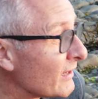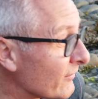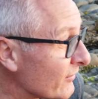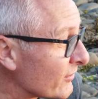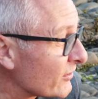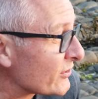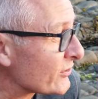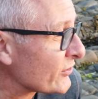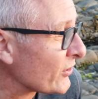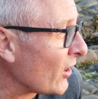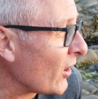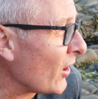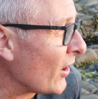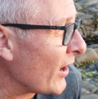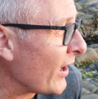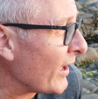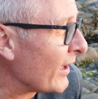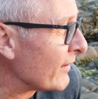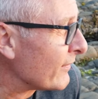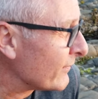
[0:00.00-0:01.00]
for the
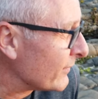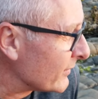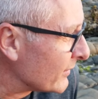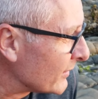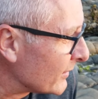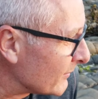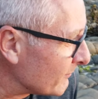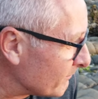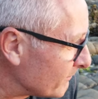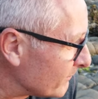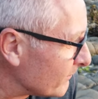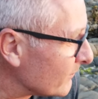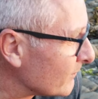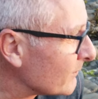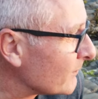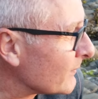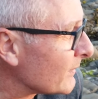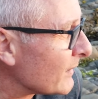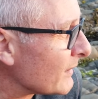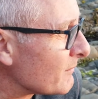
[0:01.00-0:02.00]
sky, for the
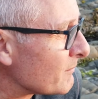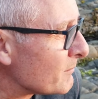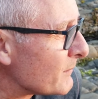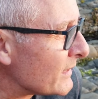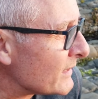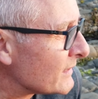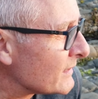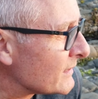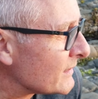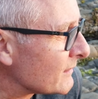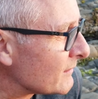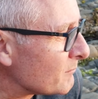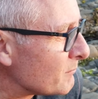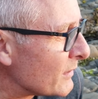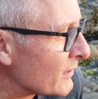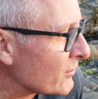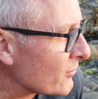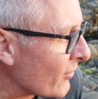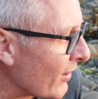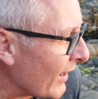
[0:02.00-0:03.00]
mid,
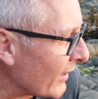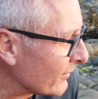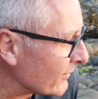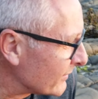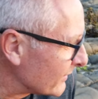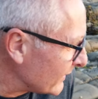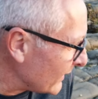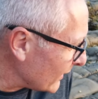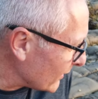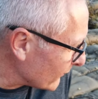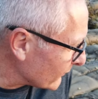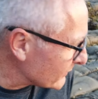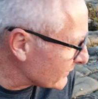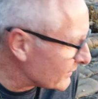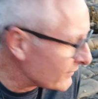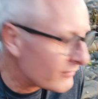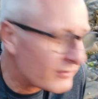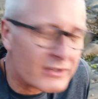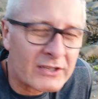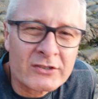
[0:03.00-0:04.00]
mid-ground, and then
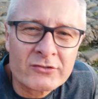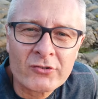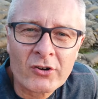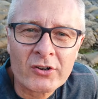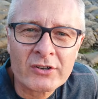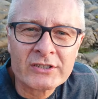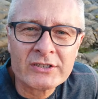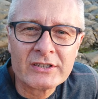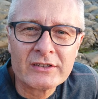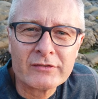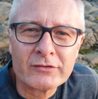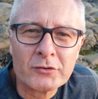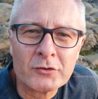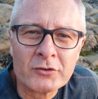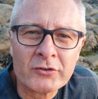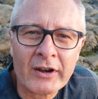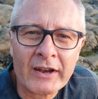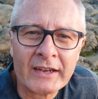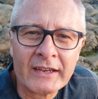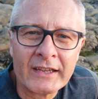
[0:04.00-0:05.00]
obviously for these rocks in the
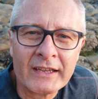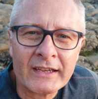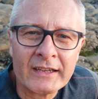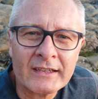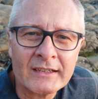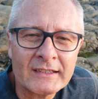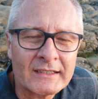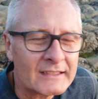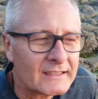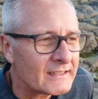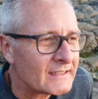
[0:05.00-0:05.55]
foreground here.